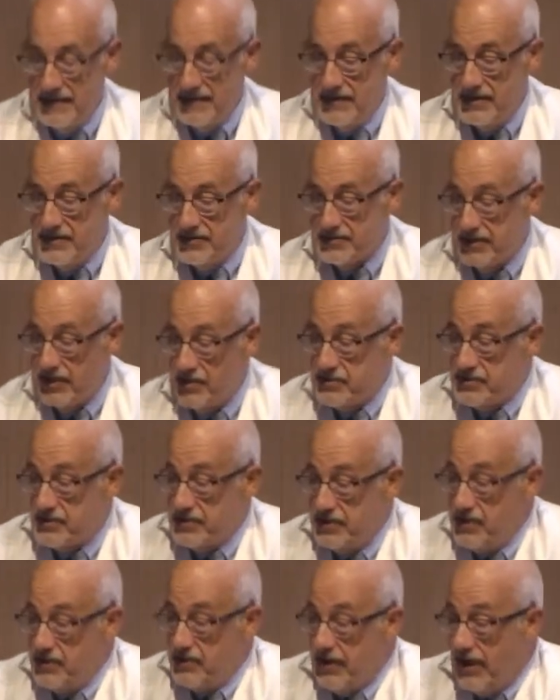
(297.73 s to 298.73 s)
So
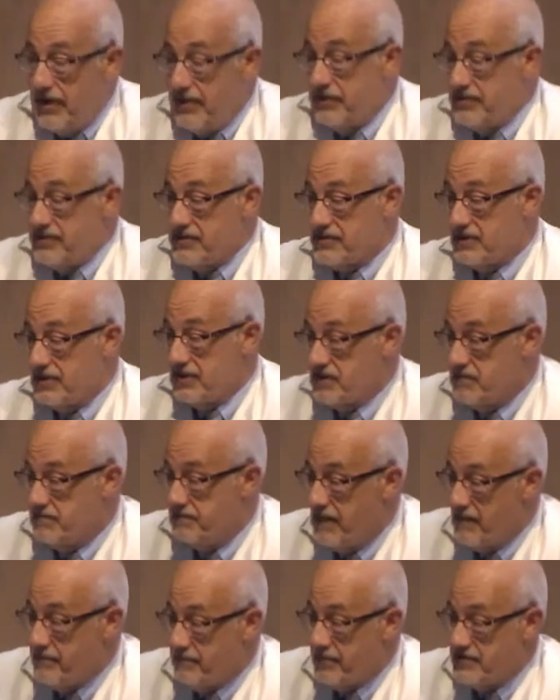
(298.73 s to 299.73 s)
too, other such
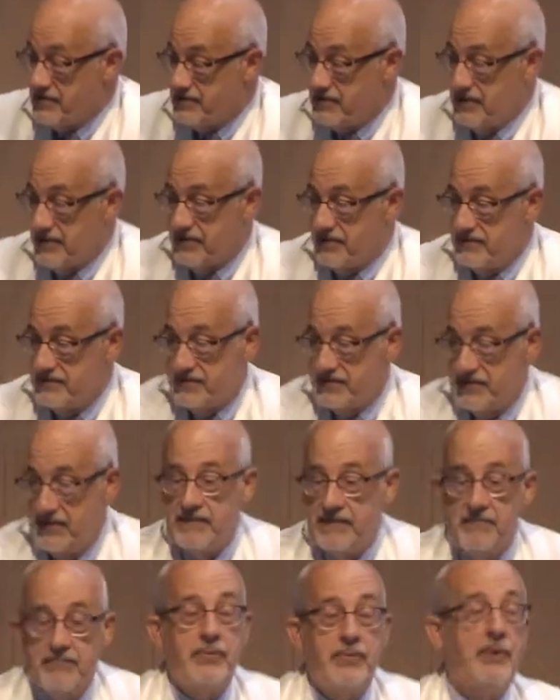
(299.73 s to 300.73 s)
bumper stickers that
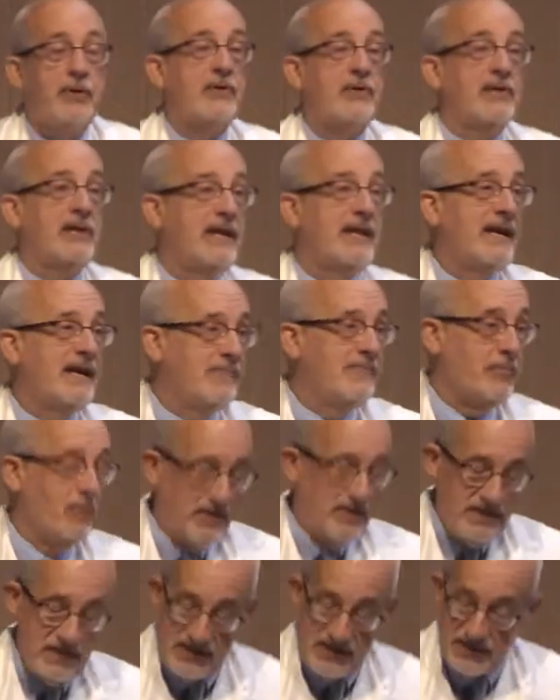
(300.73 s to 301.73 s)
proclaim
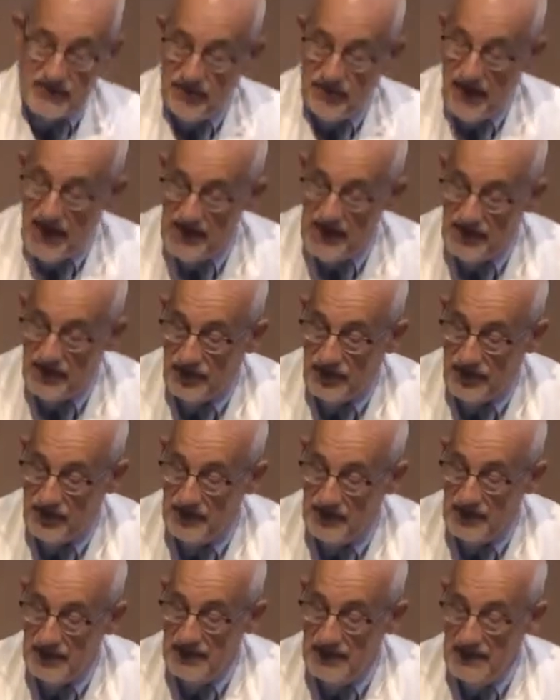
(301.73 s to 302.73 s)
one's faith,
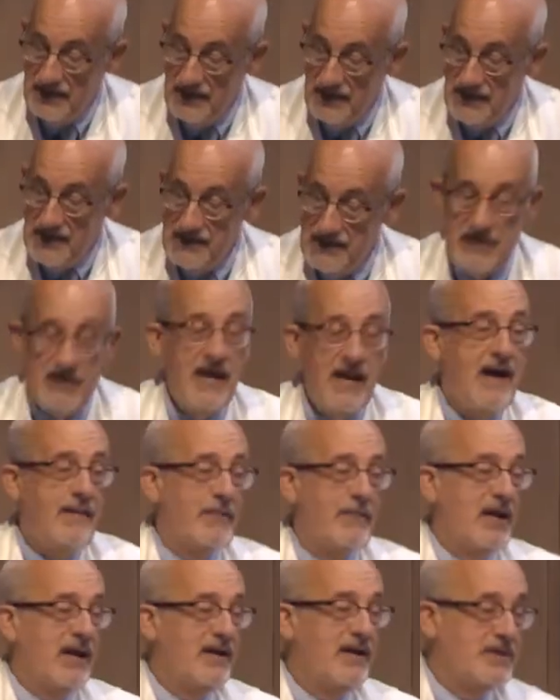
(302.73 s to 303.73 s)

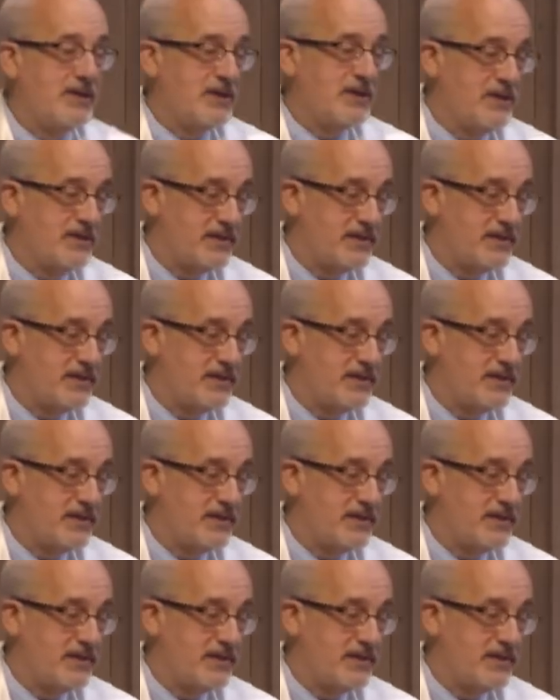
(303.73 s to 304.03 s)
denominational